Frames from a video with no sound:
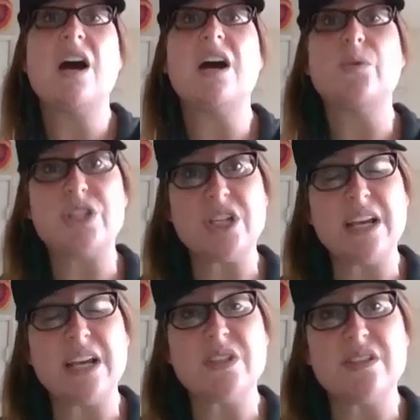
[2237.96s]
which
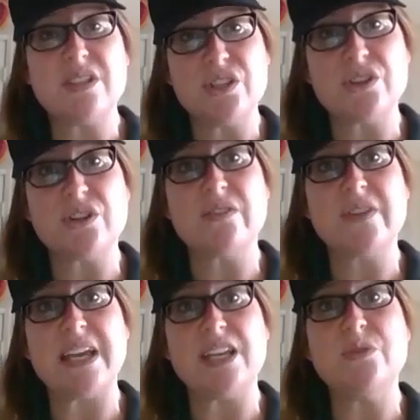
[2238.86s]
allows us to
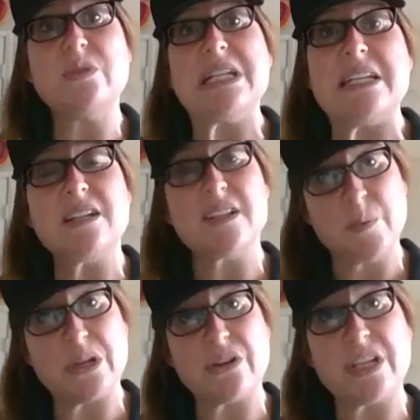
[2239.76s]
serve a unique
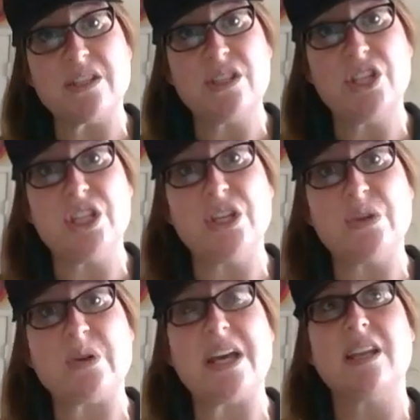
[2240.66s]
experience to
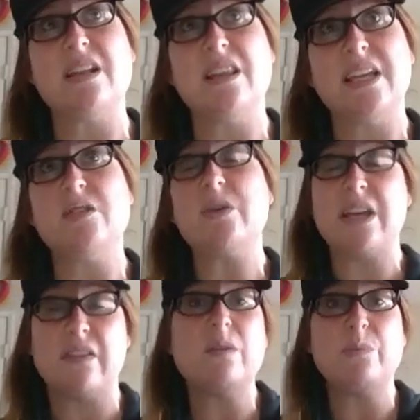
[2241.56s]
you and let you
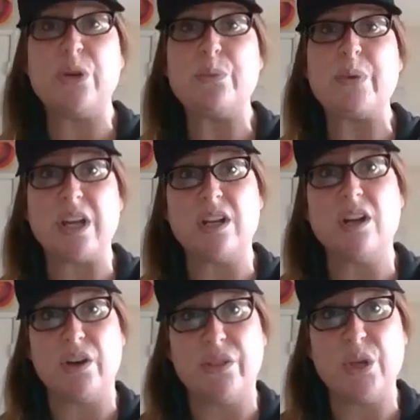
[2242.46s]
hit the mute
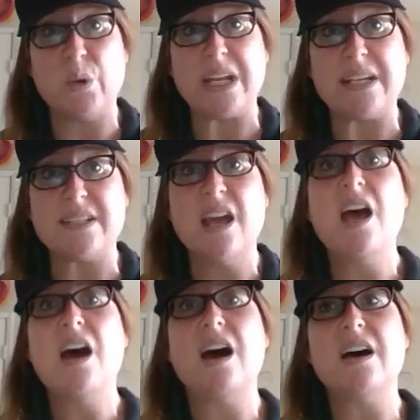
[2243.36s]
button on the noise,
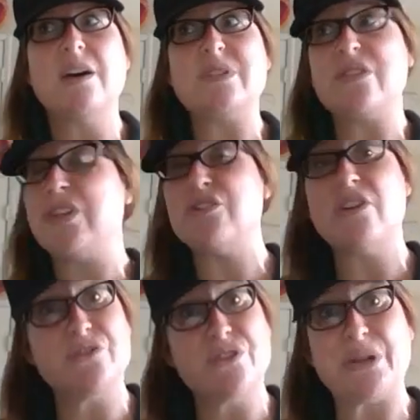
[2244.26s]
so that you're
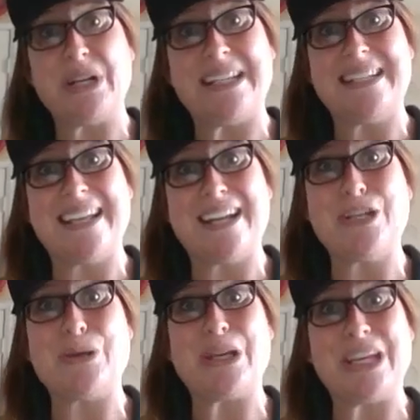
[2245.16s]
not drowning in data
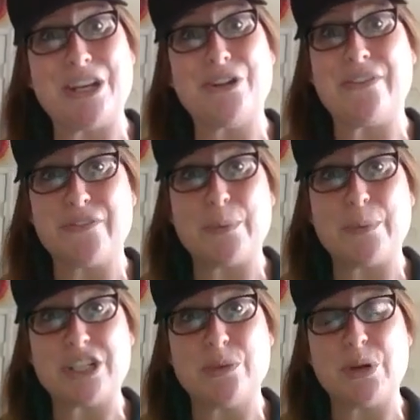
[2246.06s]
and you can get your
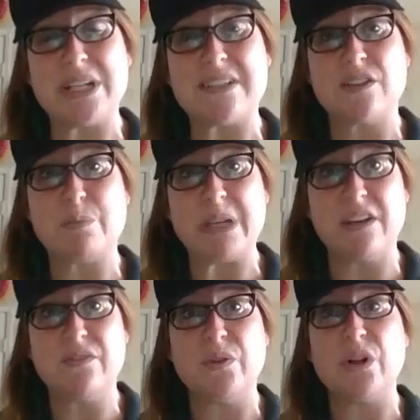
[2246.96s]
information points that are
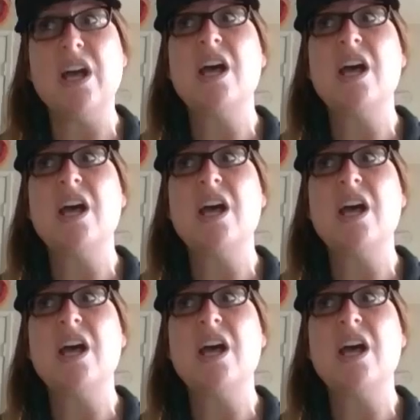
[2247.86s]
meaningful.